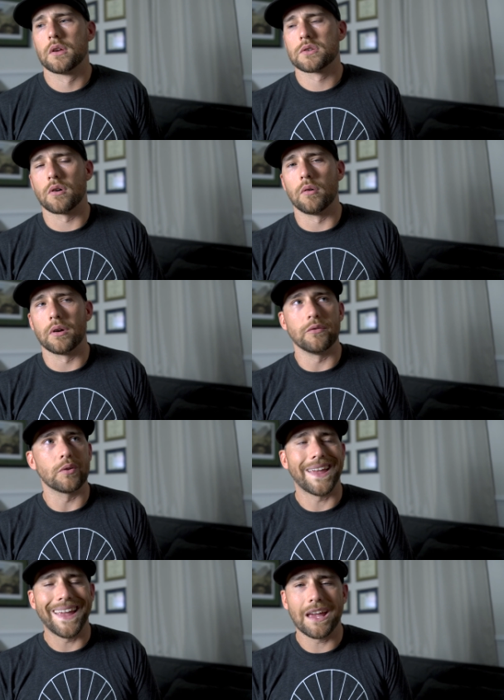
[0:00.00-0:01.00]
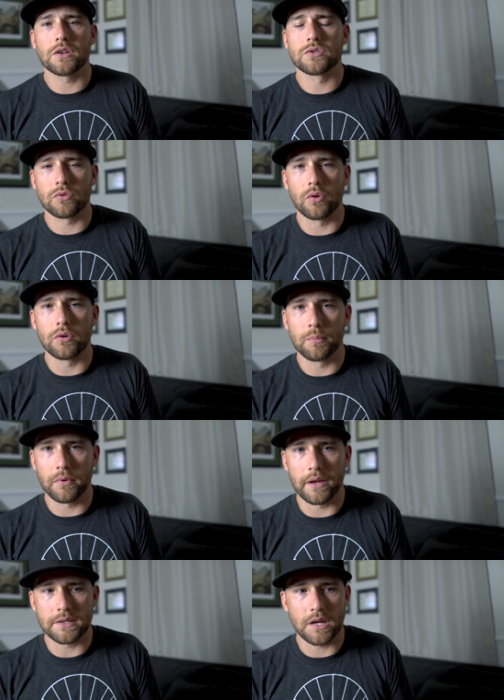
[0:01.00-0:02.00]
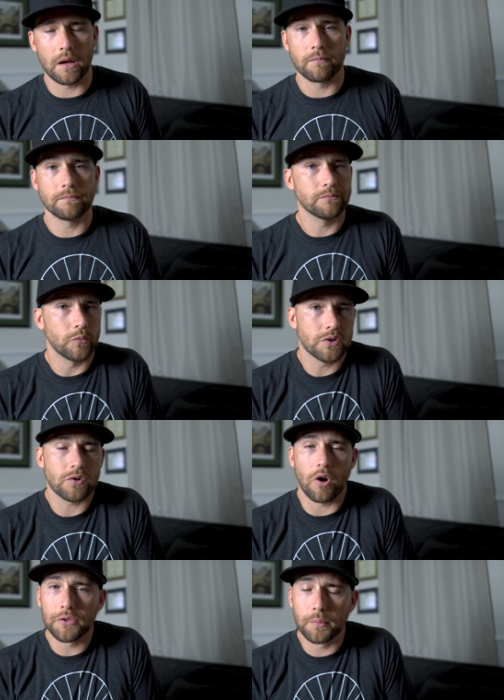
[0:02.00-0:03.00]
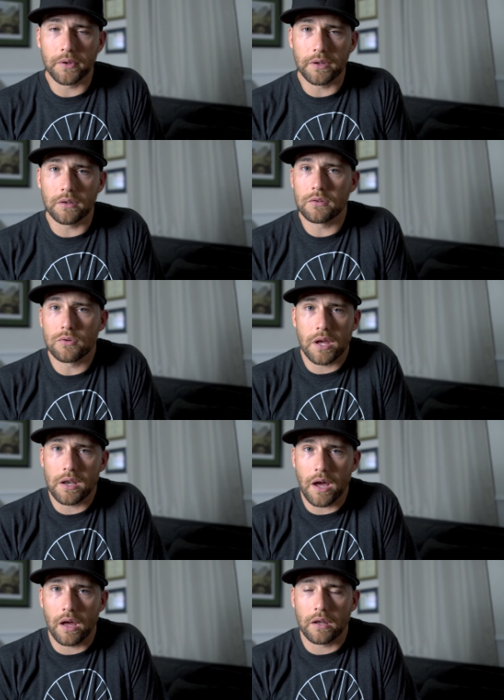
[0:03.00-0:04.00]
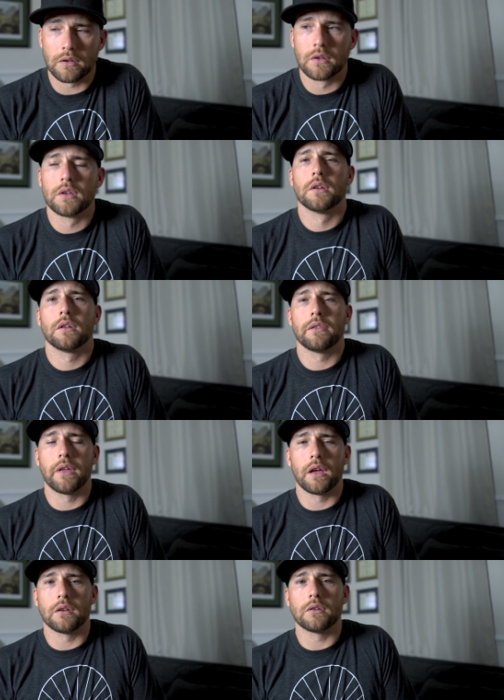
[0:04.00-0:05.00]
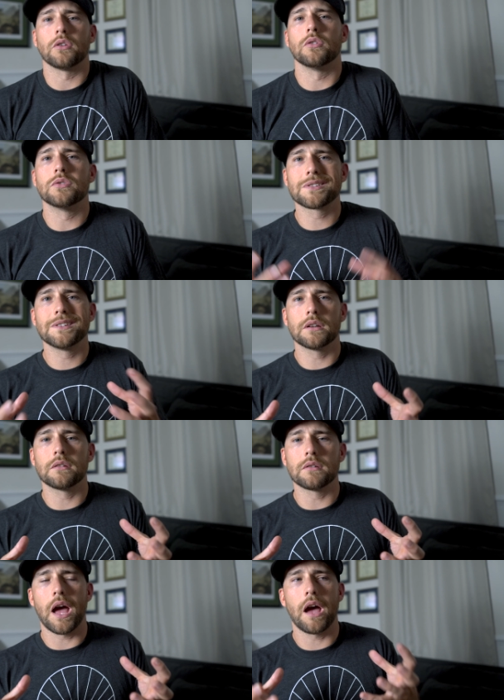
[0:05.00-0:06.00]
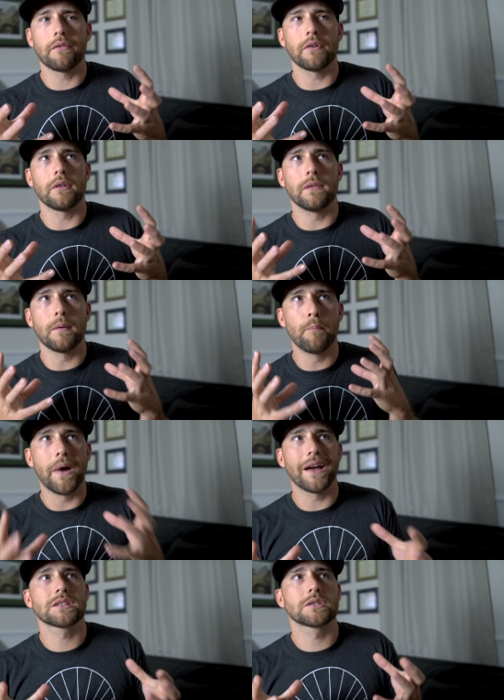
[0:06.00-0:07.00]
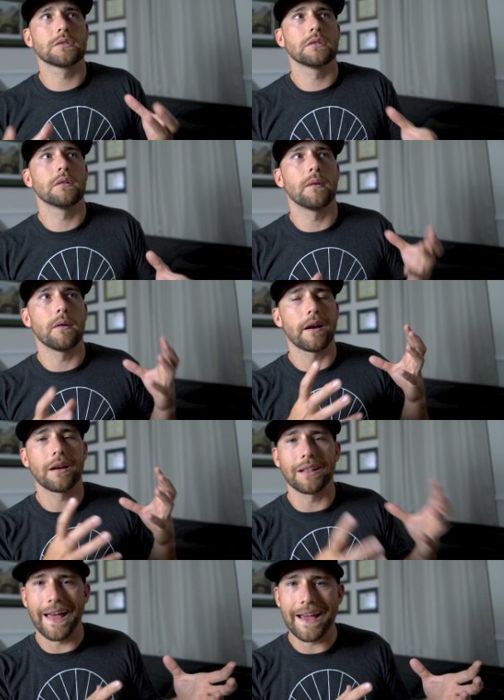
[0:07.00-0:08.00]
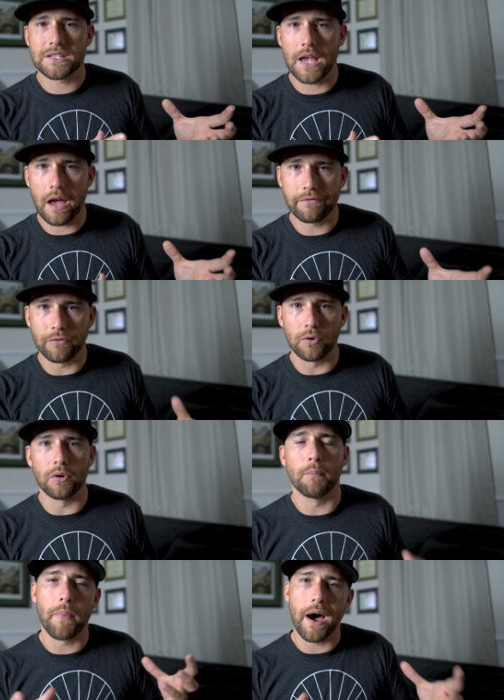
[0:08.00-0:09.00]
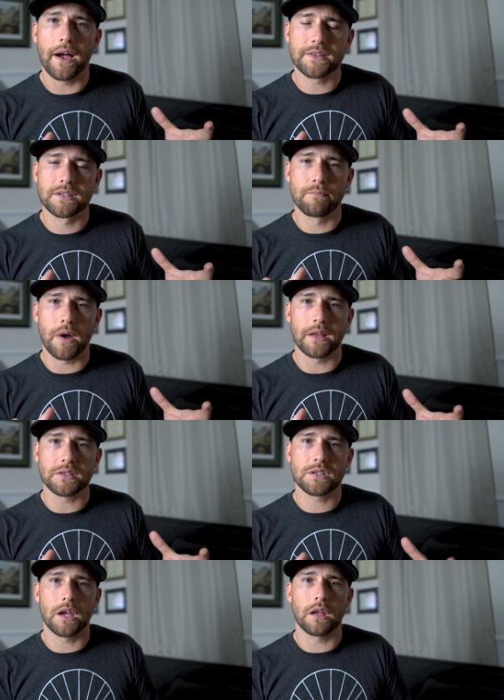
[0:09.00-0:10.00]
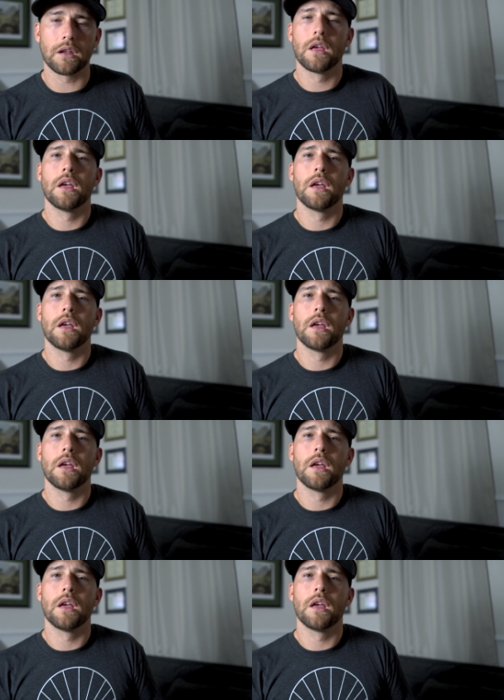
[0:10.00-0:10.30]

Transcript: So if you can't control your playing time, which ultimately you cannot, then you just need to have the best glass half full, positive mindset,